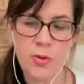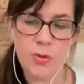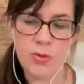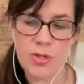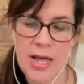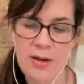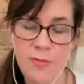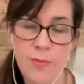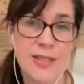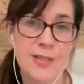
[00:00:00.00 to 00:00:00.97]
those kind
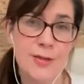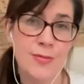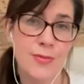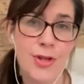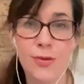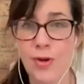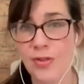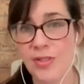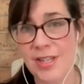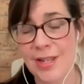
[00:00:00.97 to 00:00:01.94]
of bits of
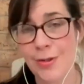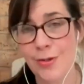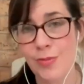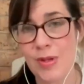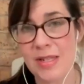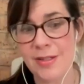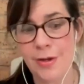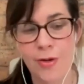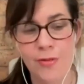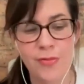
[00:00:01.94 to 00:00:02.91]
curiosity and those bits
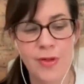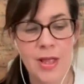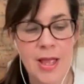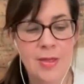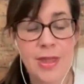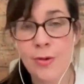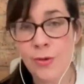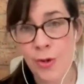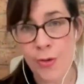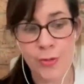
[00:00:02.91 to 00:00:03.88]
of the
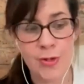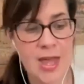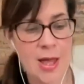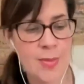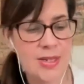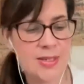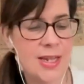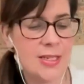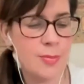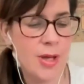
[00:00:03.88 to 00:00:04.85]
unknown that I'm
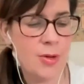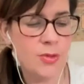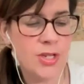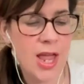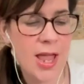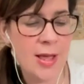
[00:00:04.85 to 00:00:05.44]
excited about.